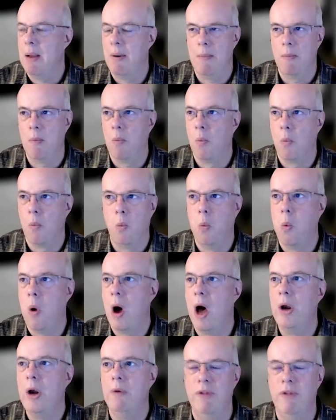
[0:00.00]

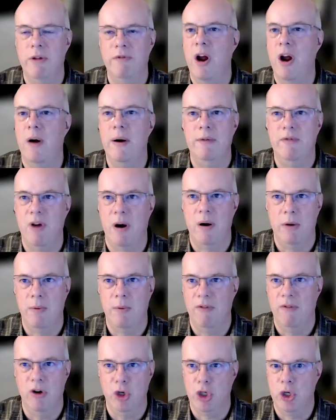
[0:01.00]
One of the very, very
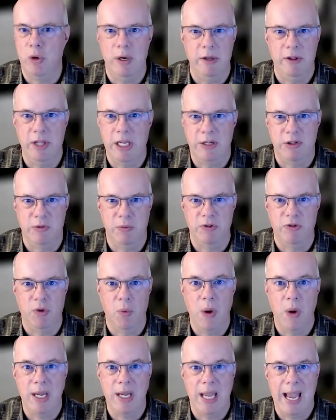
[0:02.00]
revolutionary things was the
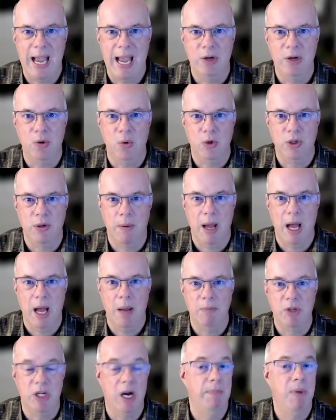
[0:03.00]
way it handled
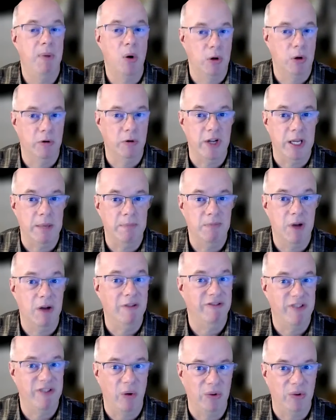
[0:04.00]
typography
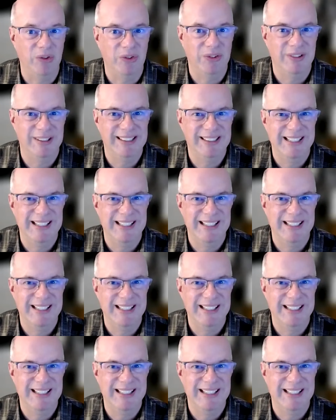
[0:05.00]
and fonts.